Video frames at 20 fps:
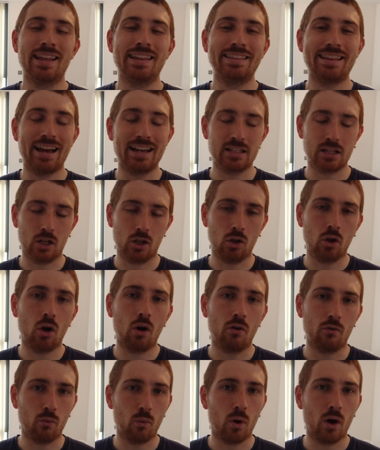That is a
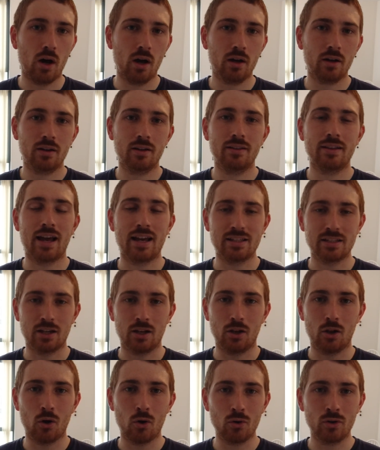lot of work. That is a
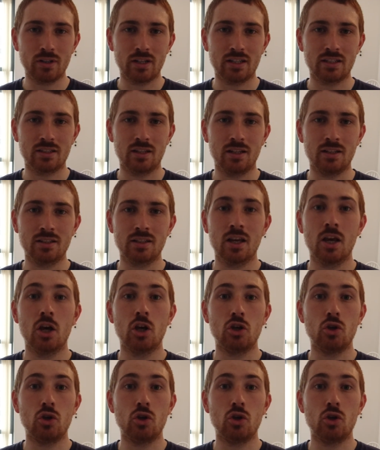long distance.